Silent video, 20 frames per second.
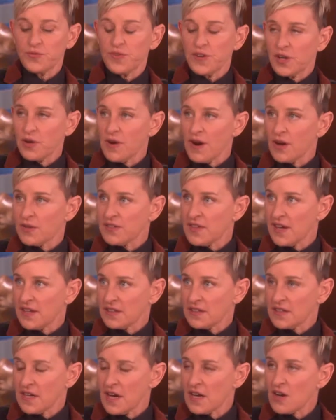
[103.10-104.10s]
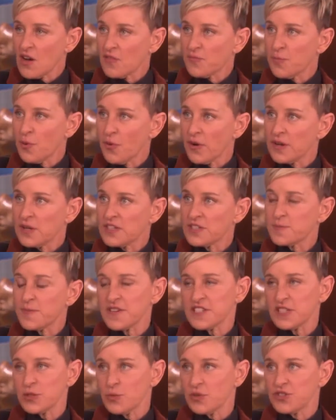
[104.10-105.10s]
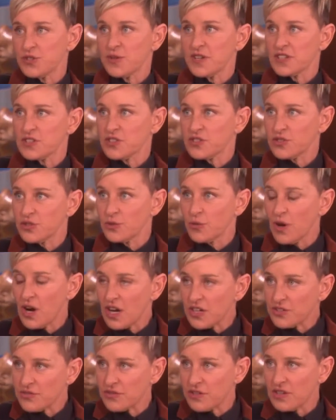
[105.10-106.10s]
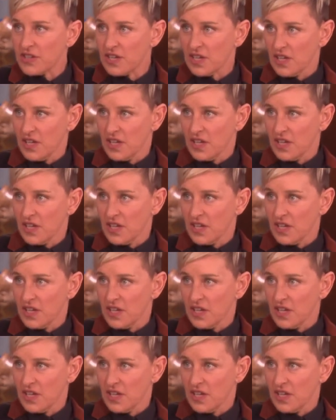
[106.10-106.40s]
We sense some bullying here. You get yeah. to two hundred,